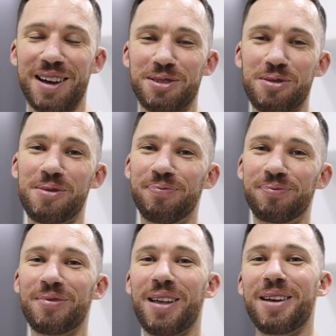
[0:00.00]
high school,
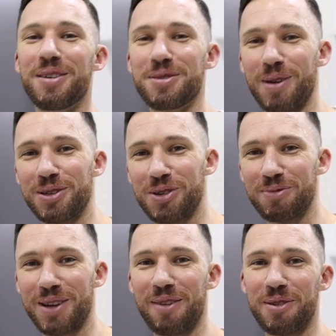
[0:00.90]
it was my
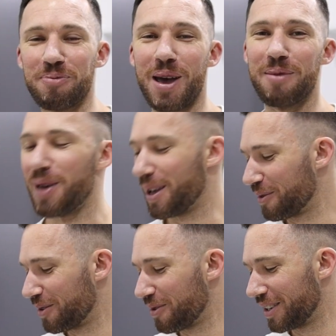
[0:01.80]
dream to have a pet
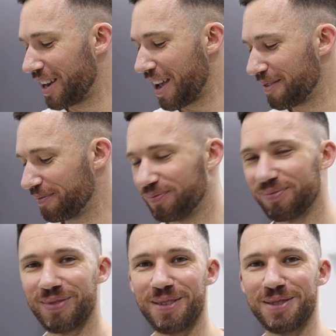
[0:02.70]
penguin one day.
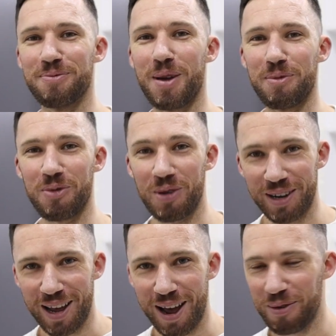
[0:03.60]
So maybe
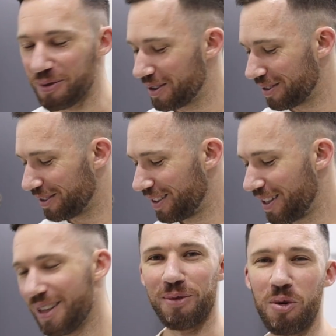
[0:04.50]
one day I will,
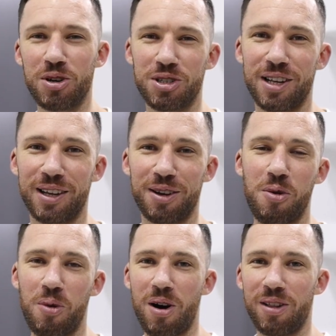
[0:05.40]
um, or just like a
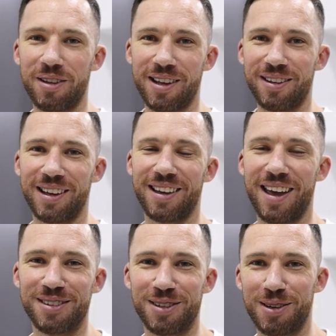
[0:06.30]
koala that like
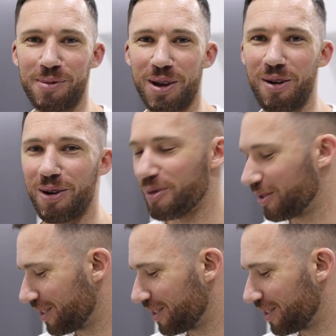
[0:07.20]
hangs onto my arm